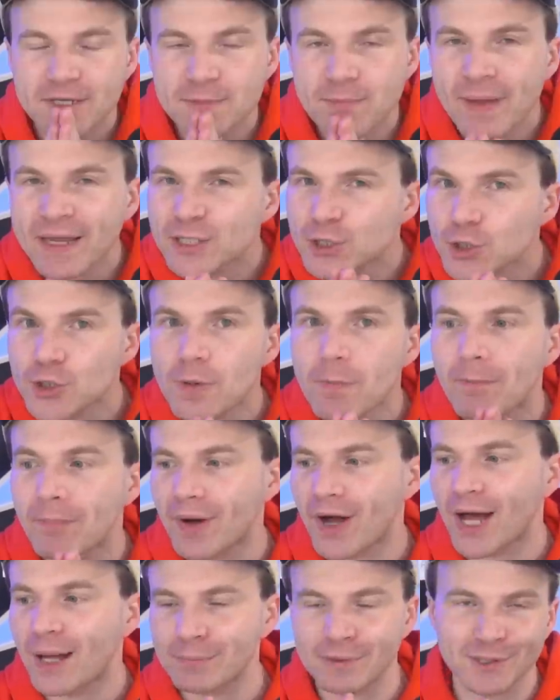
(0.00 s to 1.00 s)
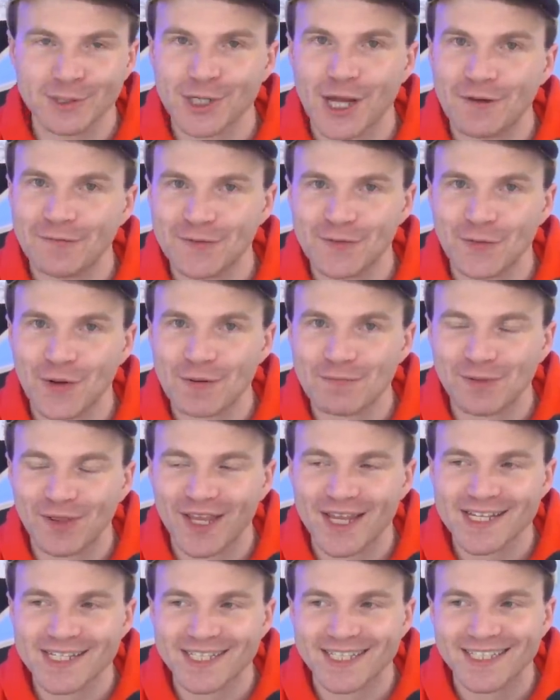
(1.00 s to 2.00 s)
is make sure the bomb goes off in the right
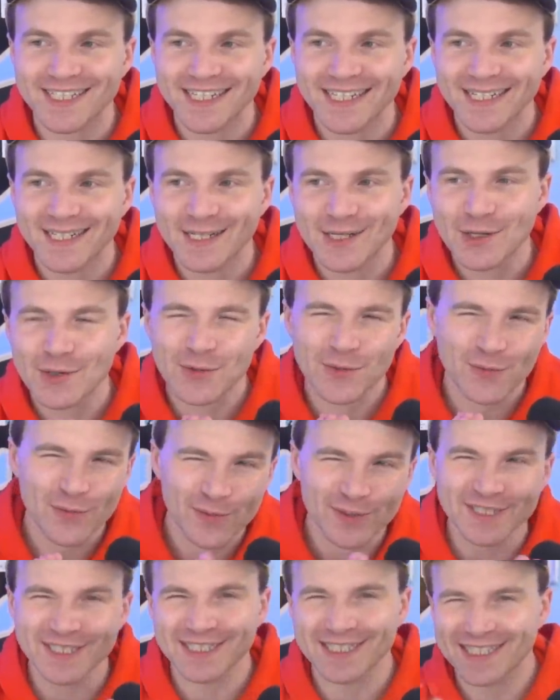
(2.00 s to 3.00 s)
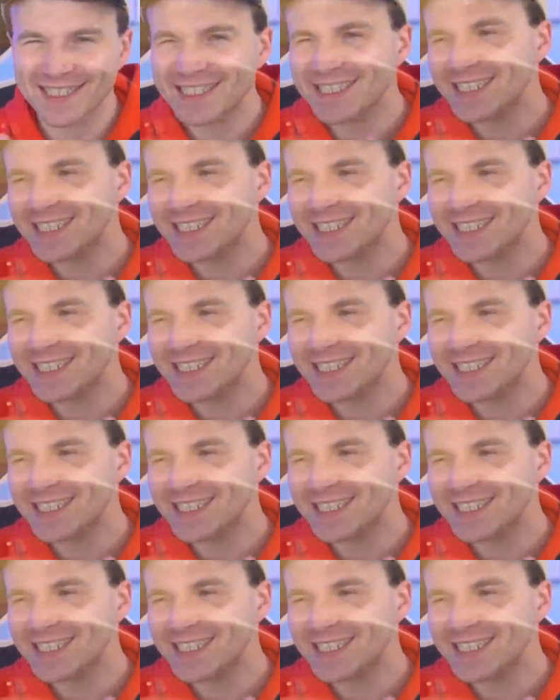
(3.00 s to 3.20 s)
place, which is